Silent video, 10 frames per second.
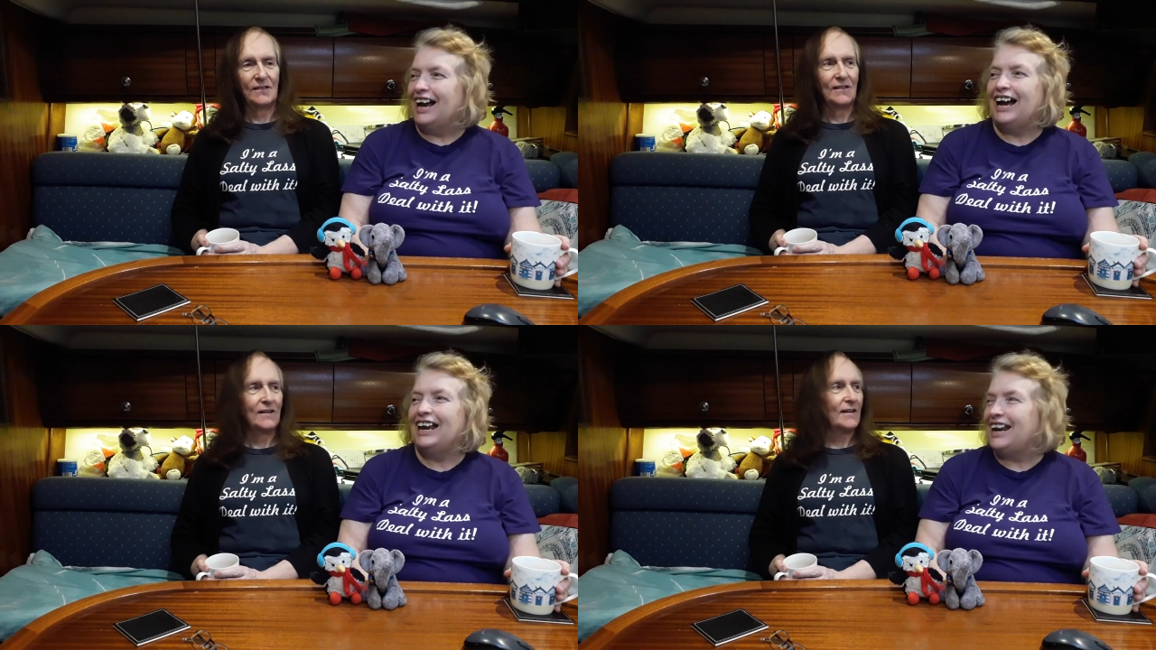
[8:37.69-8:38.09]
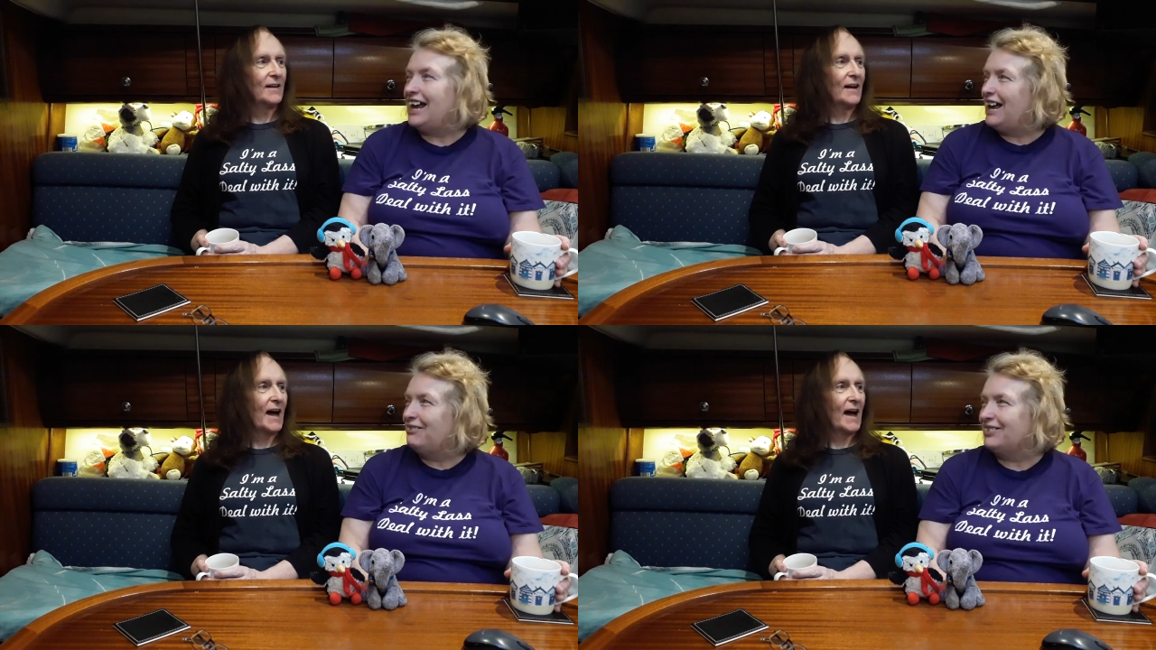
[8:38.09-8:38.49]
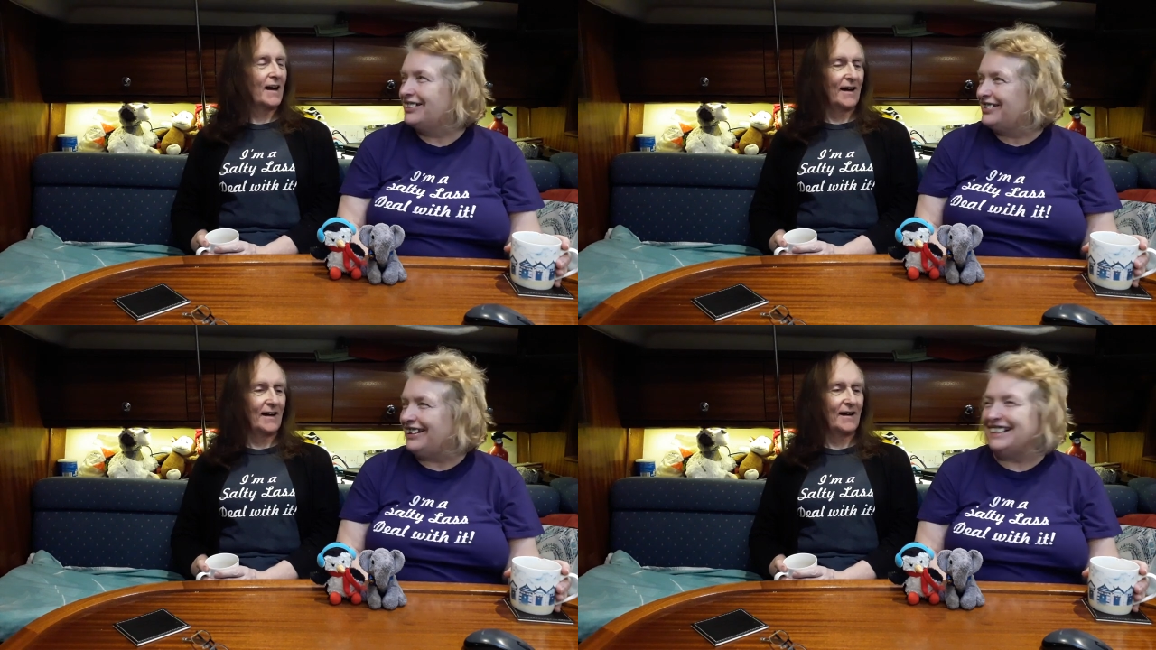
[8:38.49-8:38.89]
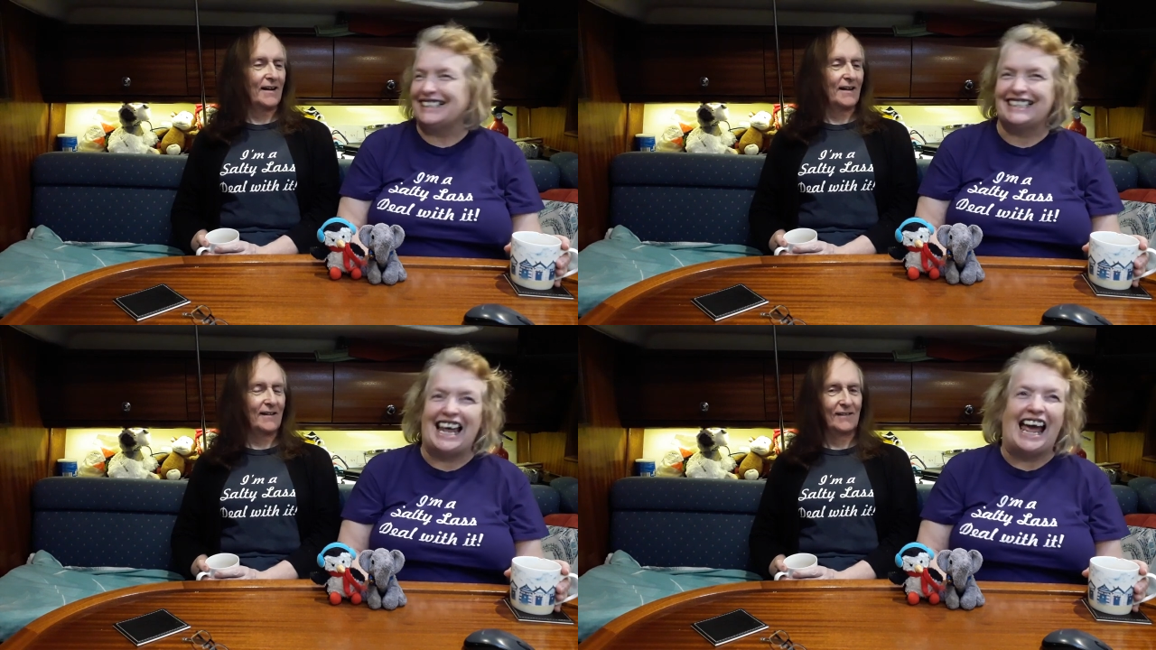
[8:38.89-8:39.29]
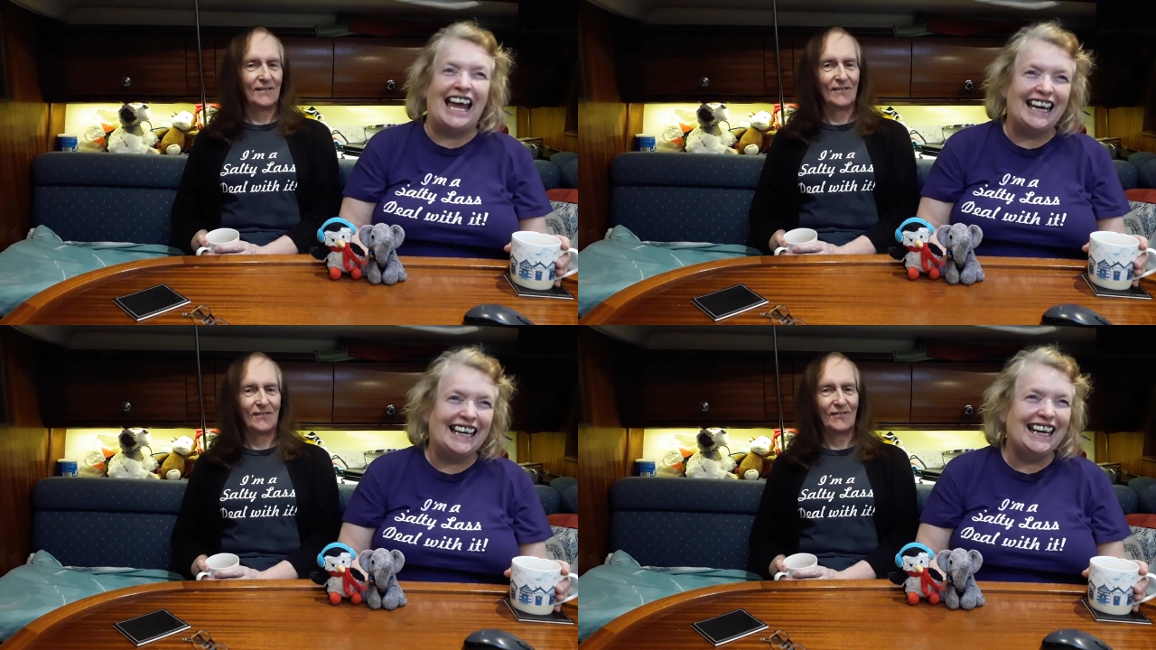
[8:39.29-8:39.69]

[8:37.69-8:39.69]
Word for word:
Speaker 1: and ever since then